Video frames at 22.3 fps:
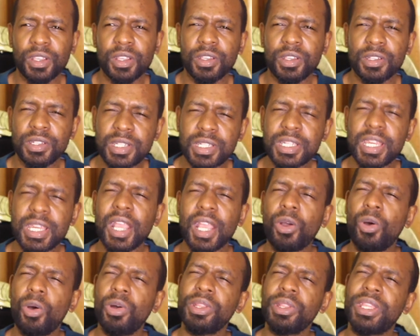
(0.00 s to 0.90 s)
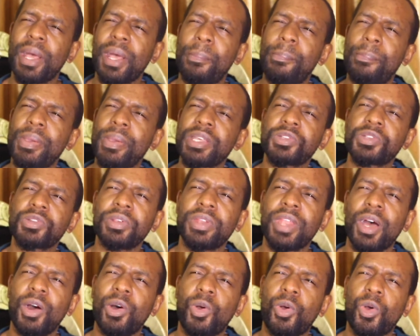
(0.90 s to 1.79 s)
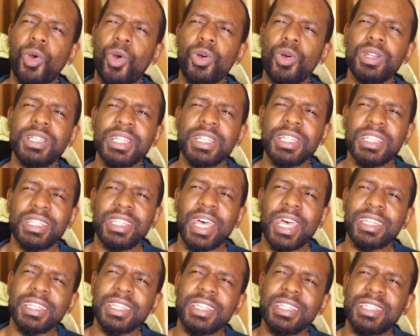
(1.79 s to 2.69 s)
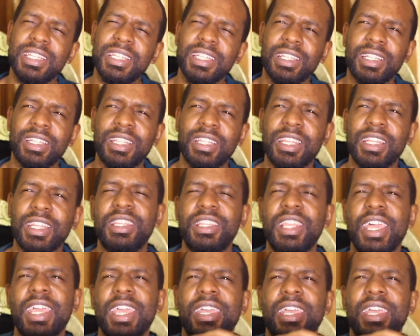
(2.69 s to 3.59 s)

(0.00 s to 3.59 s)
check on the personal content that is in the,